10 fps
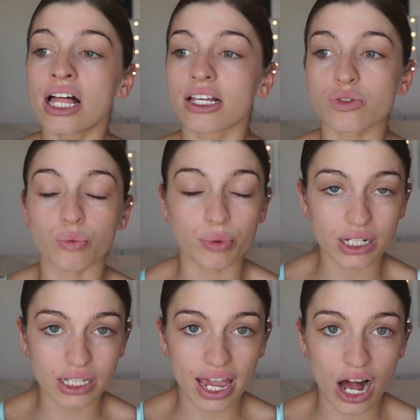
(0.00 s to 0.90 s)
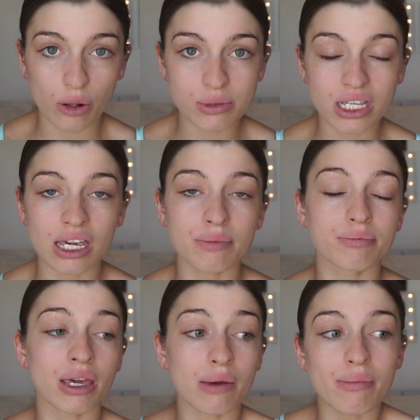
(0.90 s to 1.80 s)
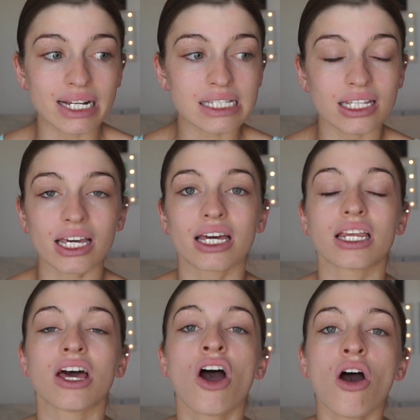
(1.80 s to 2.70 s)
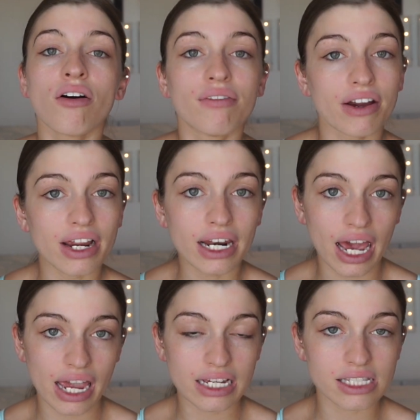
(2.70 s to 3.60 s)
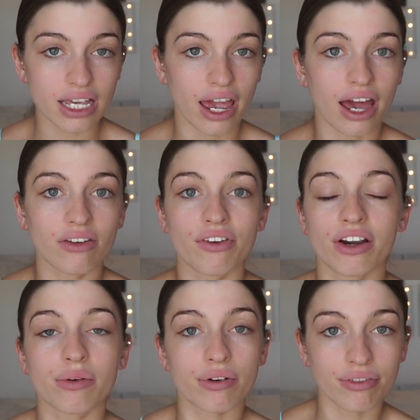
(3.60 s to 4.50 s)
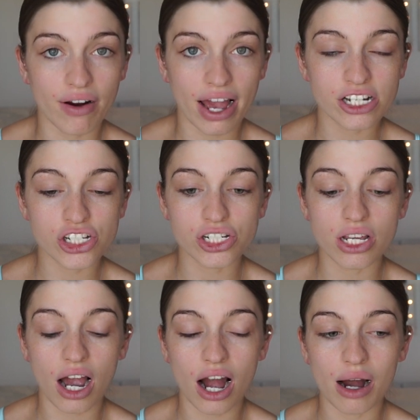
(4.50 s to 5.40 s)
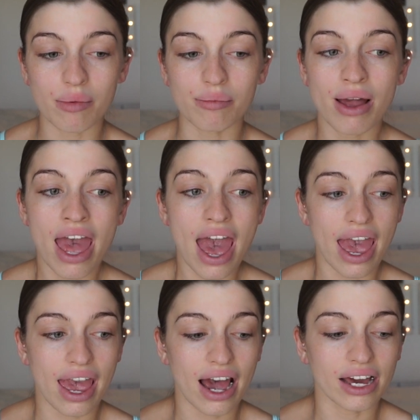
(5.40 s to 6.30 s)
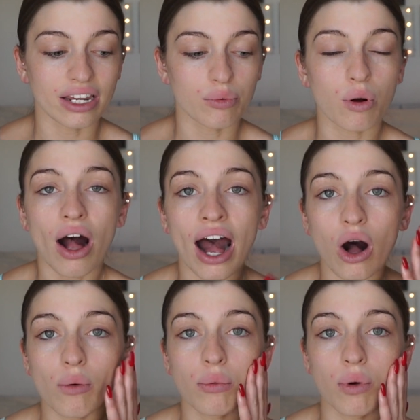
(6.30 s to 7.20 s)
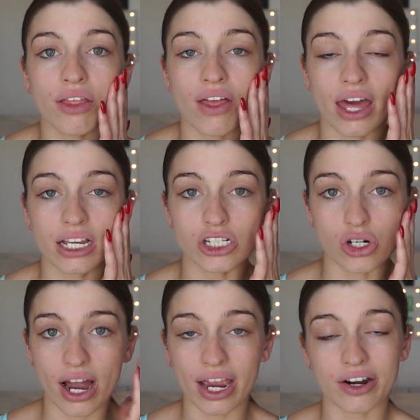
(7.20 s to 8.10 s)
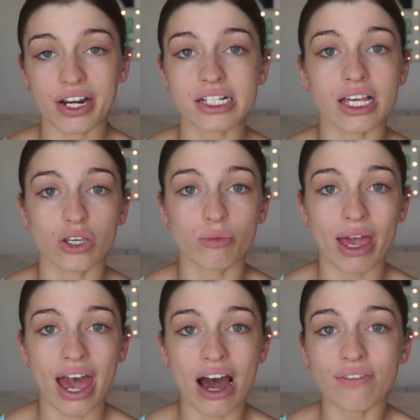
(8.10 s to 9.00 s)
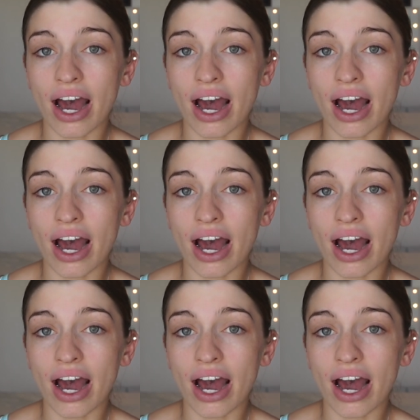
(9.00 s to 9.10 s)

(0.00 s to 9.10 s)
This really helps keep my skin very nice and very refreshed, and it will help with any dry areas that you may have.